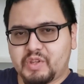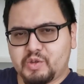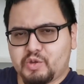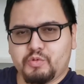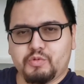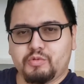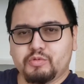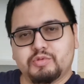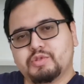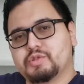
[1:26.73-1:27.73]

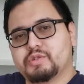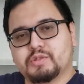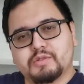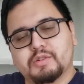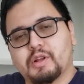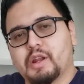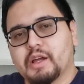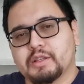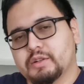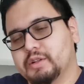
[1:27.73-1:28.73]
huge
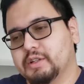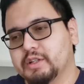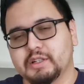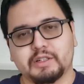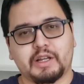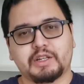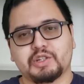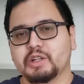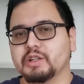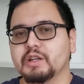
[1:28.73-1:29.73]
collector in the
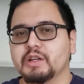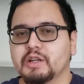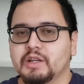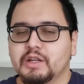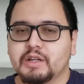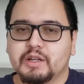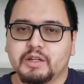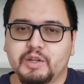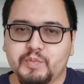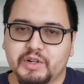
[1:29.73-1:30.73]
collection
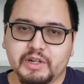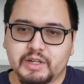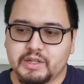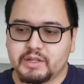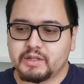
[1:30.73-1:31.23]
community.